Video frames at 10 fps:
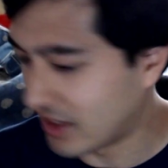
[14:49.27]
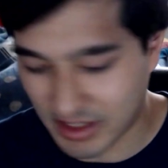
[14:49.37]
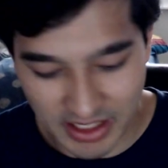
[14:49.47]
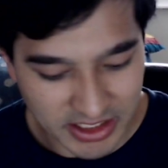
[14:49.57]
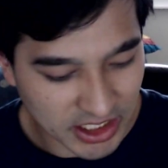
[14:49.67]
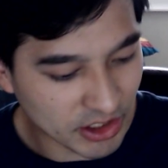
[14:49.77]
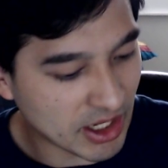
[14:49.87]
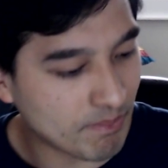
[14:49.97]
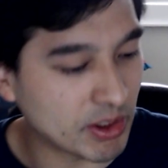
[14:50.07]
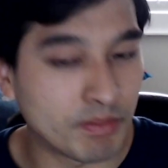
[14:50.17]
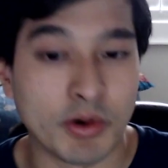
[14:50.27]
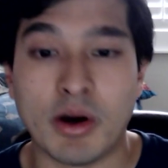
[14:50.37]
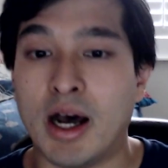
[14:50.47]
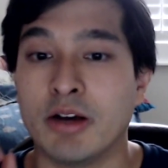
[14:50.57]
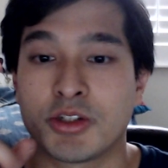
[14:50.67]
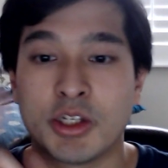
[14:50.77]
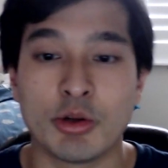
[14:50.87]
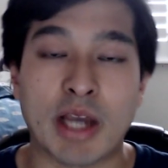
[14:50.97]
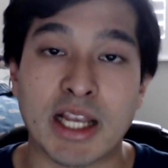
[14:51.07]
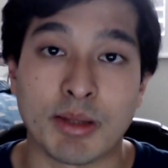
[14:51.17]
Until then, people, I'll see you
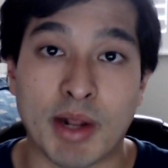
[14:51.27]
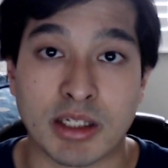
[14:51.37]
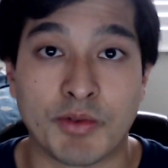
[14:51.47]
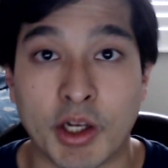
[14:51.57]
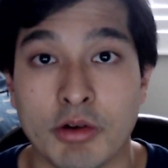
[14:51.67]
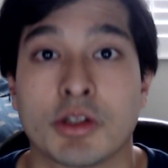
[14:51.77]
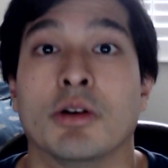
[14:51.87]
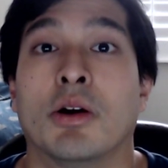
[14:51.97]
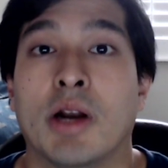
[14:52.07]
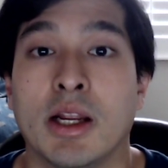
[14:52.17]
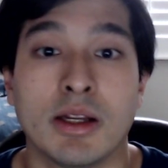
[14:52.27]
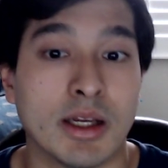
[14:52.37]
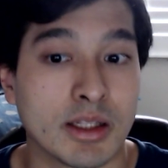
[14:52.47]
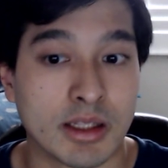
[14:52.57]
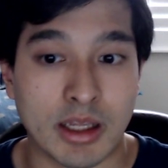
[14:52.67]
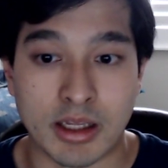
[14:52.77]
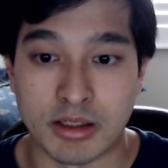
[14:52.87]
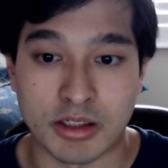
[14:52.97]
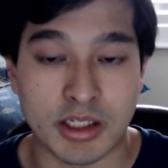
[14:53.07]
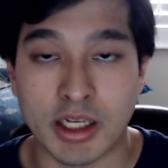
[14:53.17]
guys in the next video, so, alright?
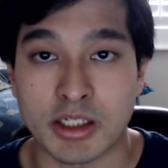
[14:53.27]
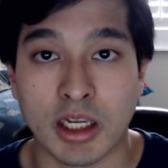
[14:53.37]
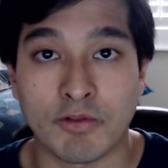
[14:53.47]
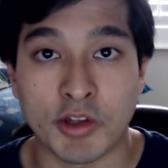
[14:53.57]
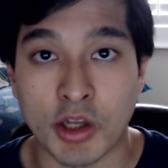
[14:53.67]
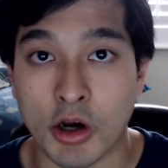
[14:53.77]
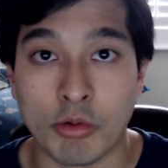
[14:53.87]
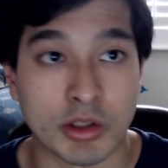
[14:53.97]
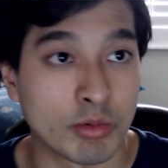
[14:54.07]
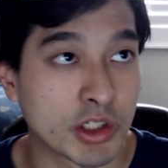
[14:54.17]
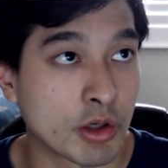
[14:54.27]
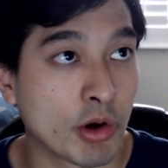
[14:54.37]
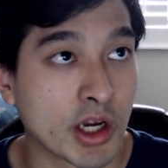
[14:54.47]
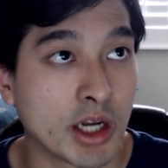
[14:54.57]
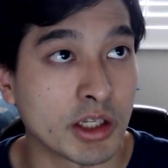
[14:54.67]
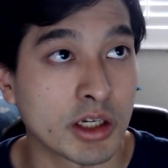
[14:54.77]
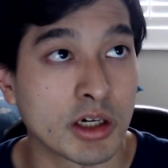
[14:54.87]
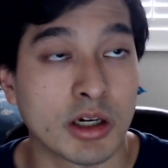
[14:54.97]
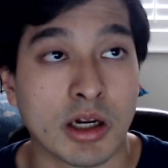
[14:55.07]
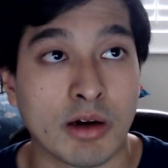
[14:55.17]
and stay safe, you know, with what's going on
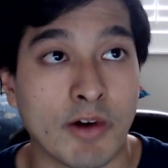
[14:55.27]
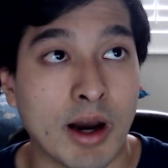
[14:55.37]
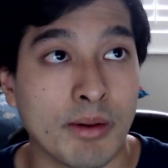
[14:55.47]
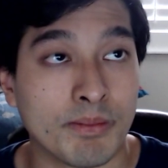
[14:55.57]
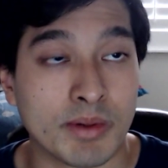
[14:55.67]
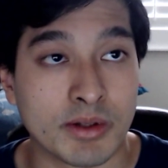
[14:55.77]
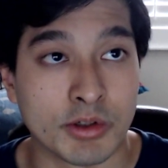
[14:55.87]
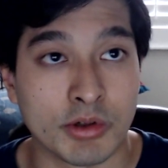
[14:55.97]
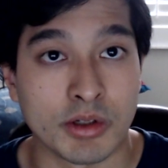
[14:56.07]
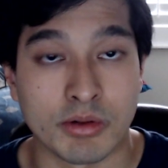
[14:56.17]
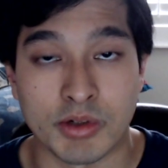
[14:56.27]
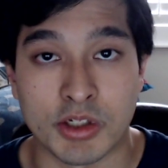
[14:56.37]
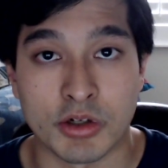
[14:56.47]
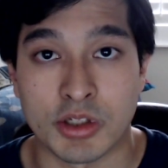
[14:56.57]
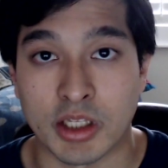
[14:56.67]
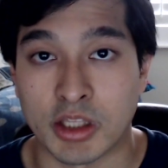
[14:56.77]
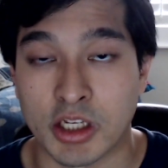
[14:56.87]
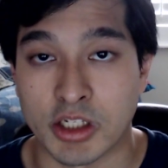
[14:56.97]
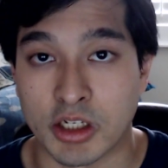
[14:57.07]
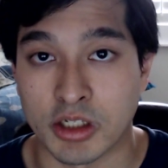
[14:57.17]
here. I've been doing research that
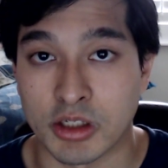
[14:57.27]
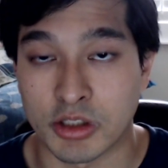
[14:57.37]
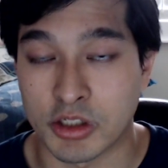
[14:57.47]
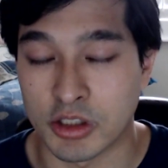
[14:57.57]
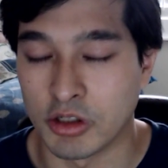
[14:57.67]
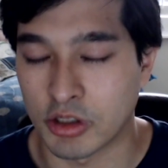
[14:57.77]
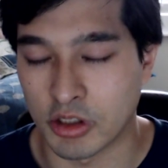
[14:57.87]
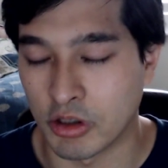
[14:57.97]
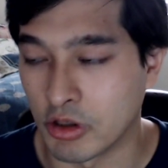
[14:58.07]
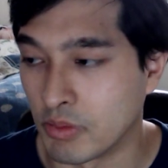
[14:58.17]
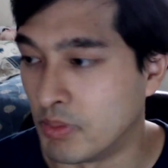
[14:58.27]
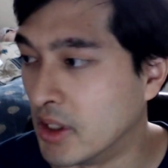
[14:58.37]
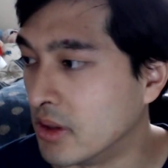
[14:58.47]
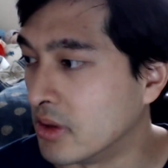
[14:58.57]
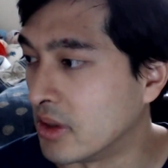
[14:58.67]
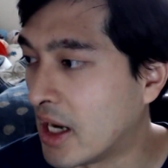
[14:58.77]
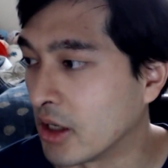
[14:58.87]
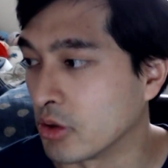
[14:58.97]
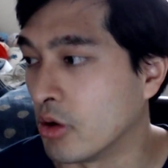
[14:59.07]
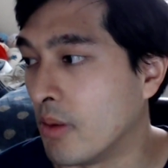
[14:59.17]
things are looking good, but I
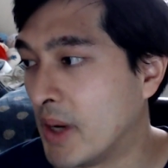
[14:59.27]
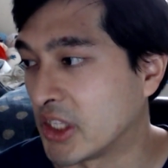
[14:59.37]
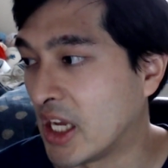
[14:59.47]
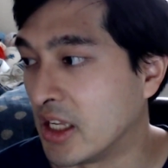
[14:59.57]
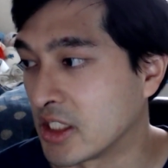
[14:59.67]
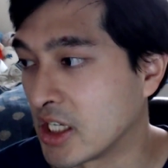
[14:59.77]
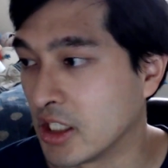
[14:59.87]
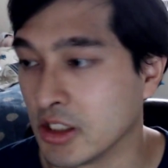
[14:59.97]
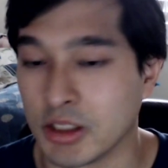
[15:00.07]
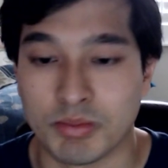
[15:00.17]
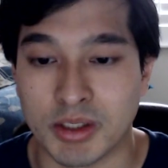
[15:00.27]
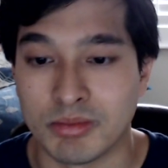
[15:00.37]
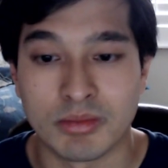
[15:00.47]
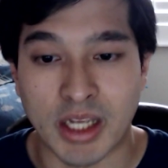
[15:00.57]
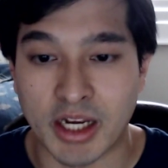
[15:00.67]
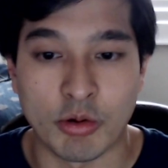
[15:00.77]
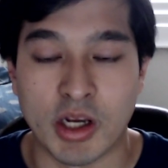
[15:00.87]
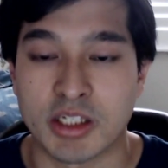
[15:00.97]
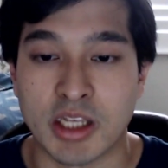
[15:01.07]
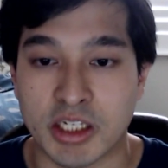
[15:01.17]
don't know about that entirely. But anyway, stay